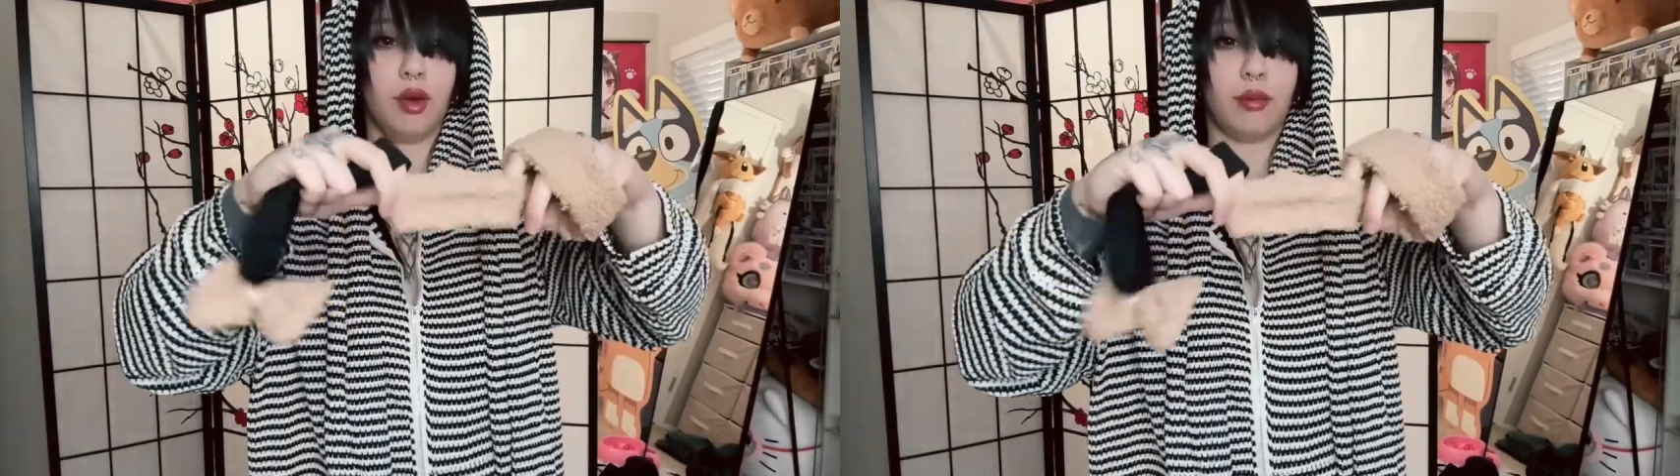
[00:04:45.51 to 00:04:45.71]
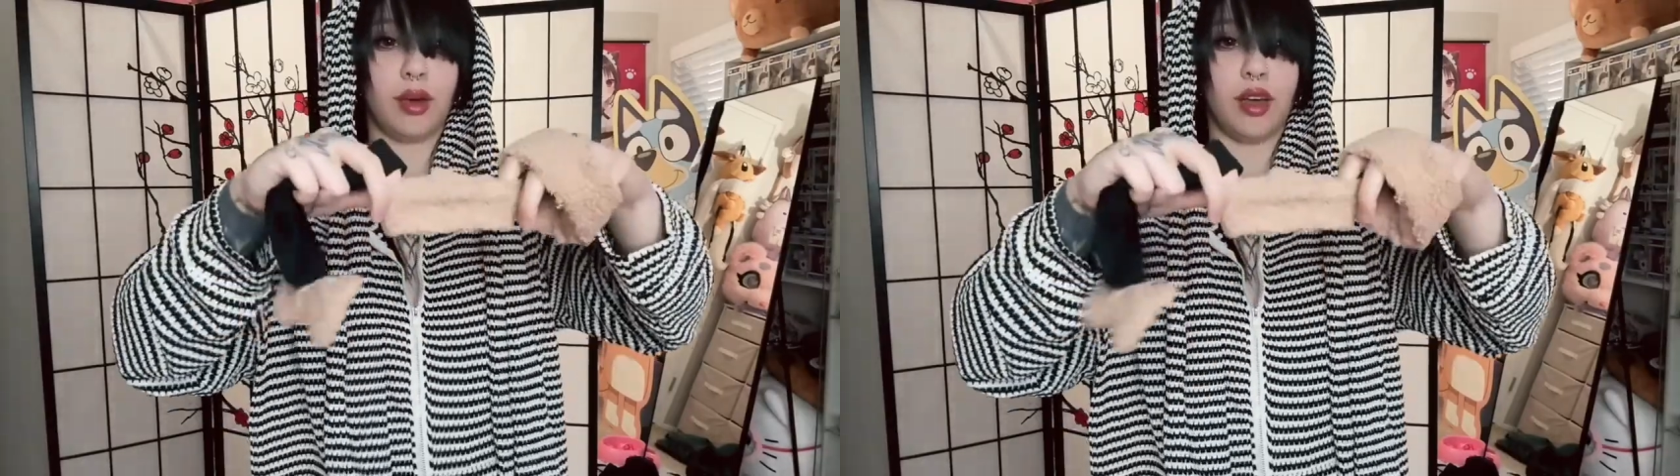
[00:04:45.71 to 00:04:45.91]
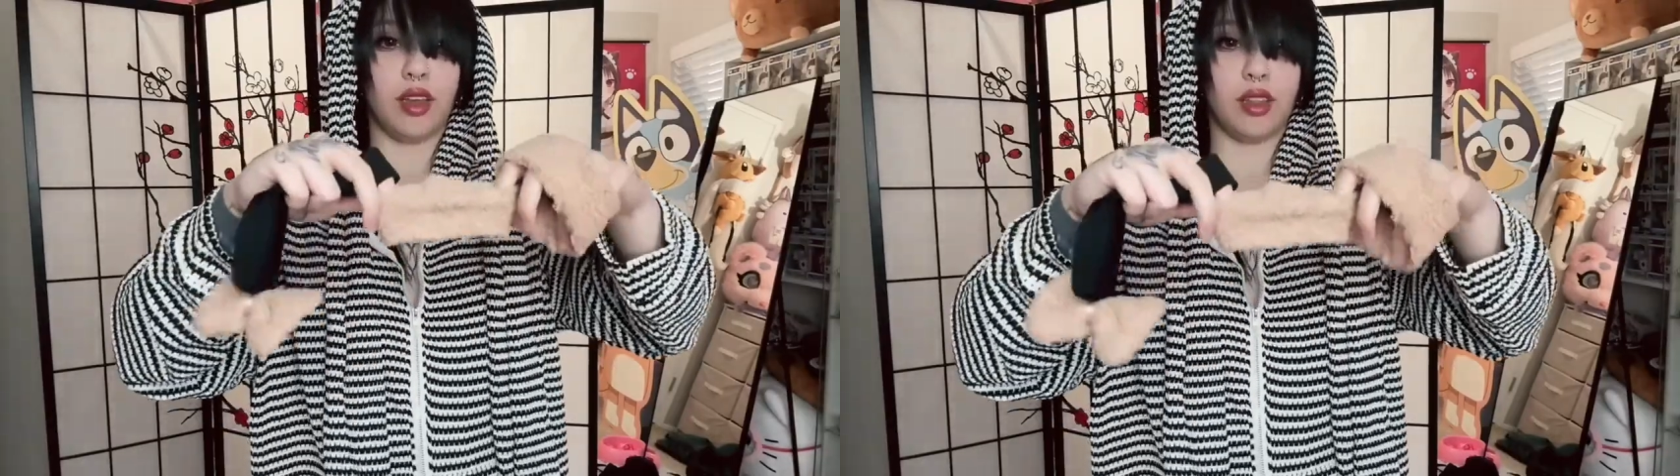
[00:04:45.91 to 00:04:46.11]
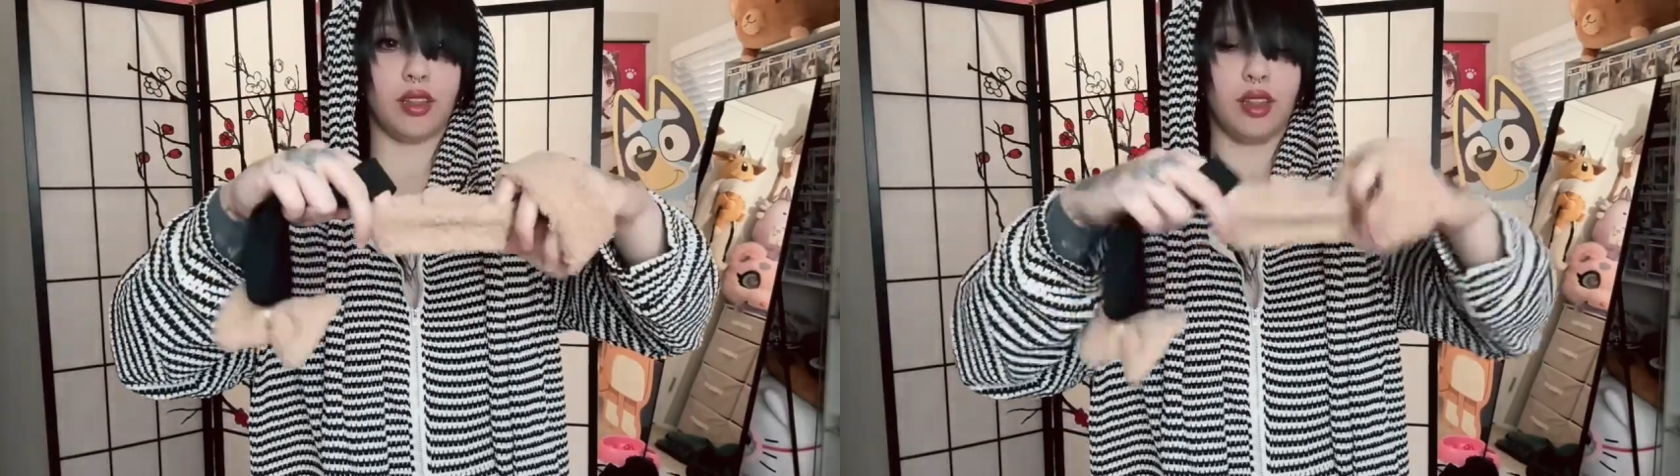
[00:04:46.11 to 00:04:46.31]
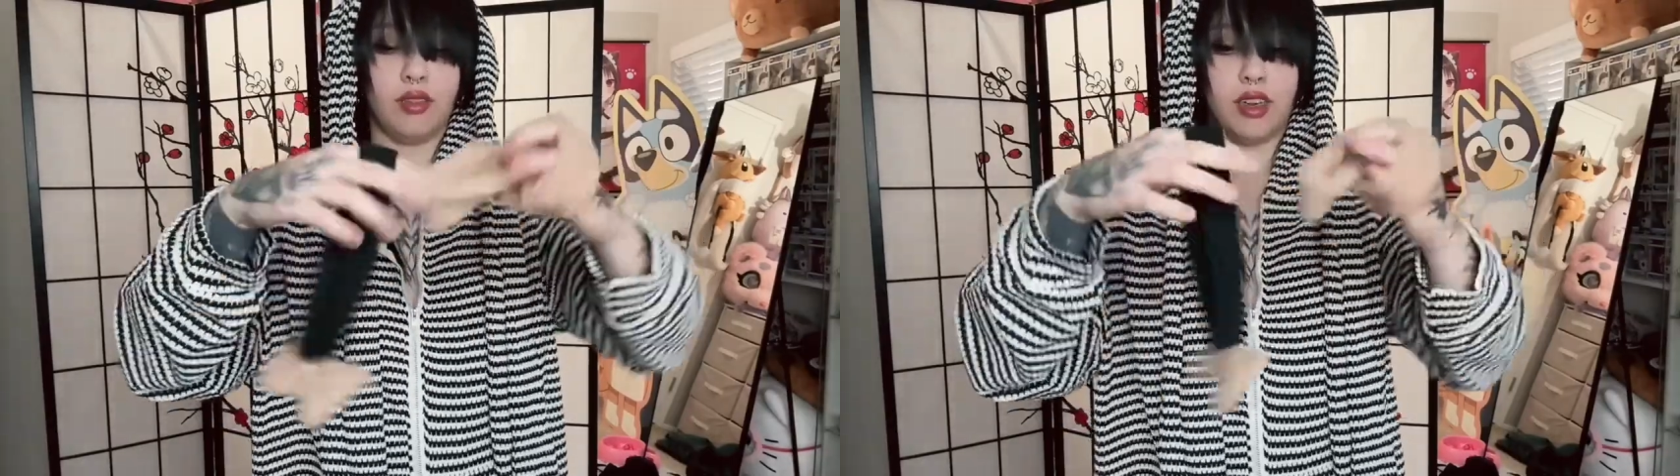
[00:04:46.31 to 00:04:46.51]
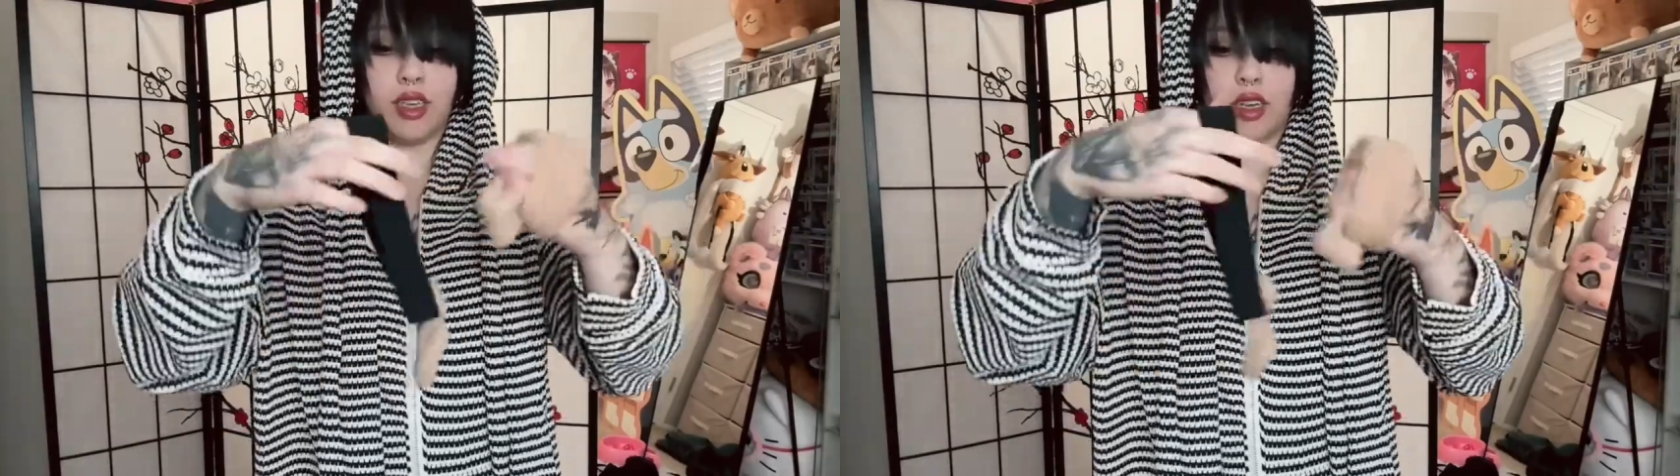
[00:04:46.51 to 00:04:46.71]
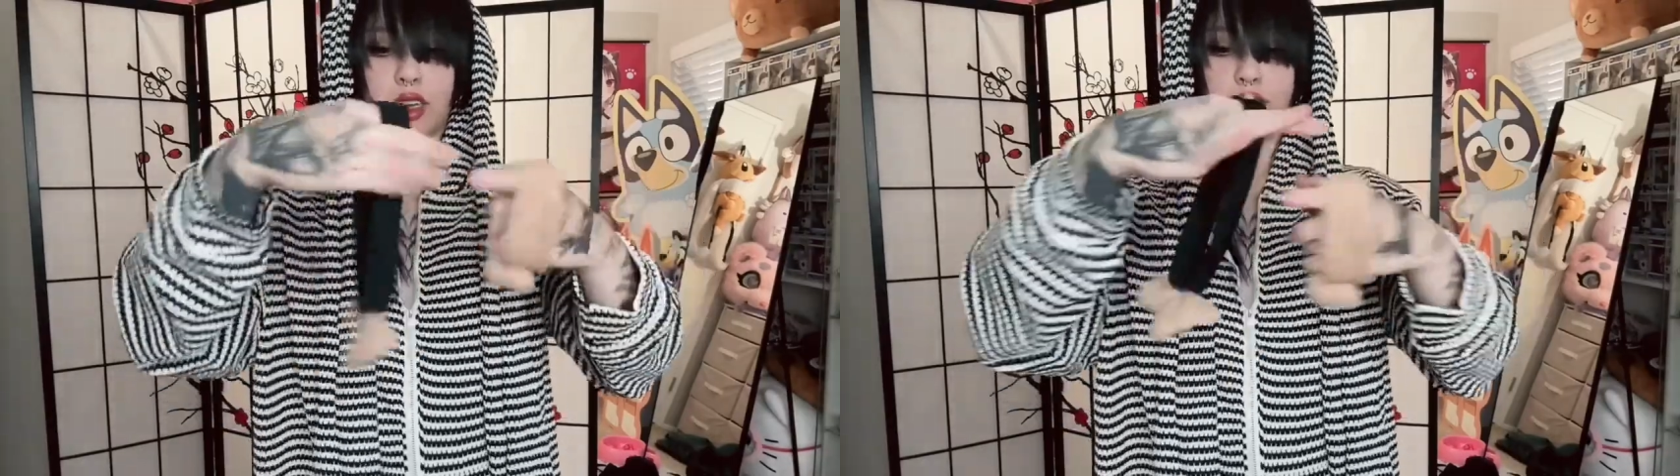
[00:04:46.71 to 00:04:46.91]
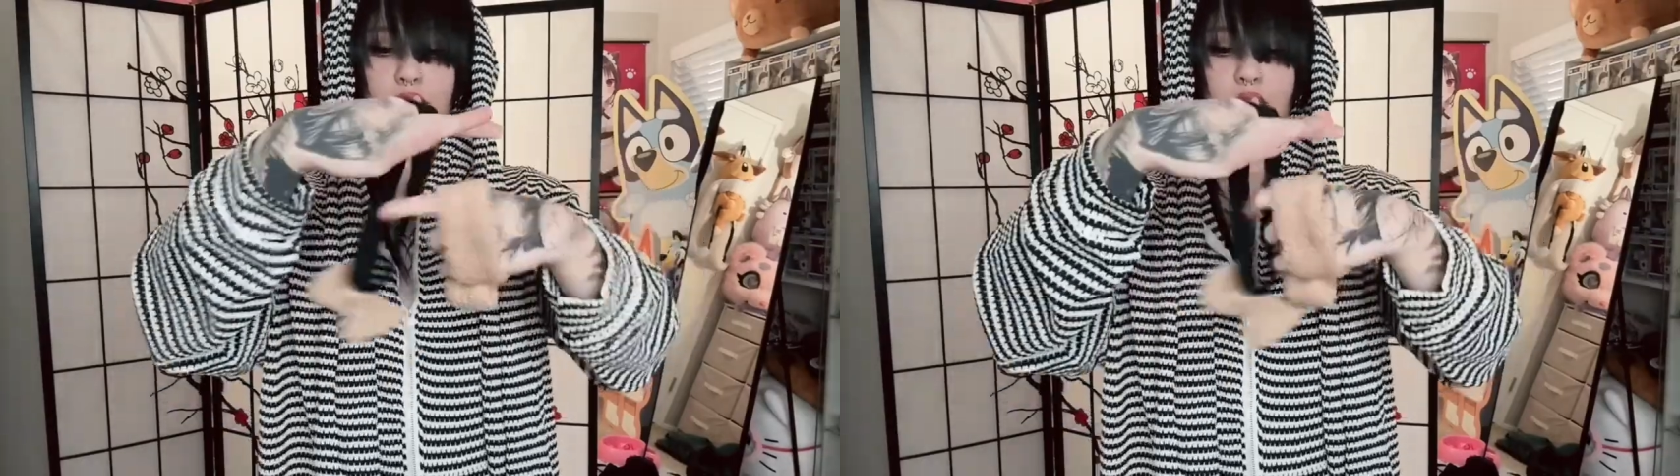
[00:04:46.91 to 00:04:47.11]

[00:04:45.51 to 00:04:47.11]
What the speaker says: but the wrist cuffs,